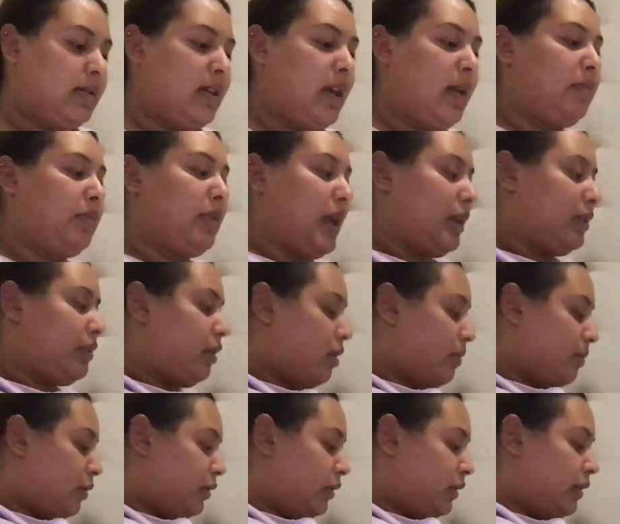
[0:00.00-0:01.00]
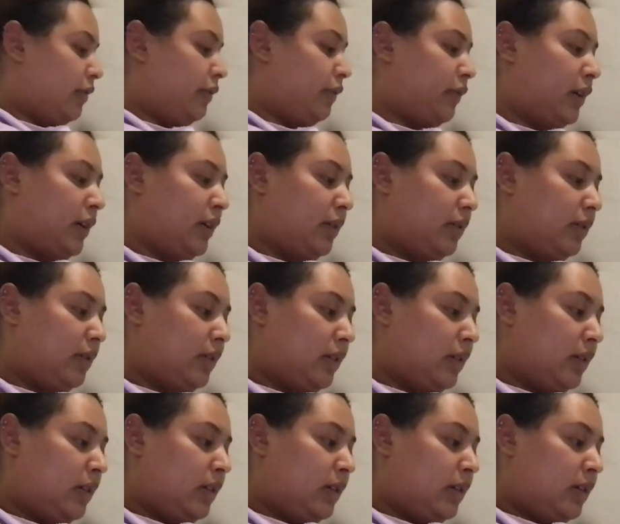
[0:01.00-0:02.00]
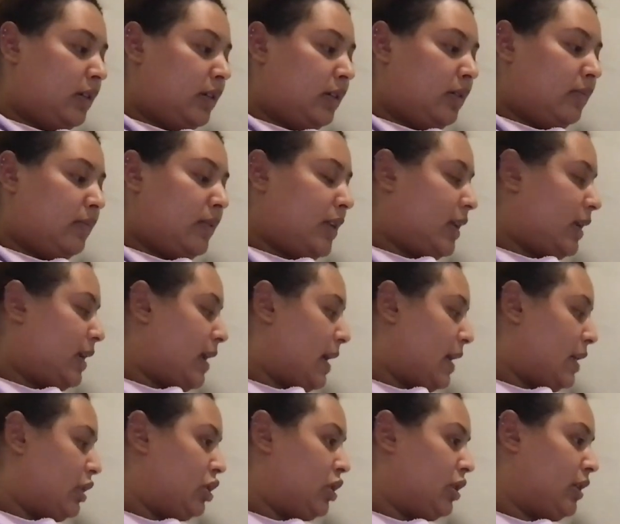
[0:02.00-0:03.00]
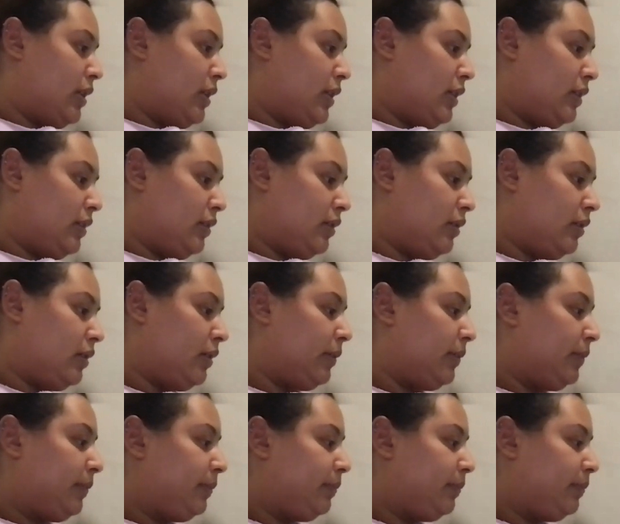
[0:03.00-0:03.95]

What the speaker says: Same thing, talk about different medications.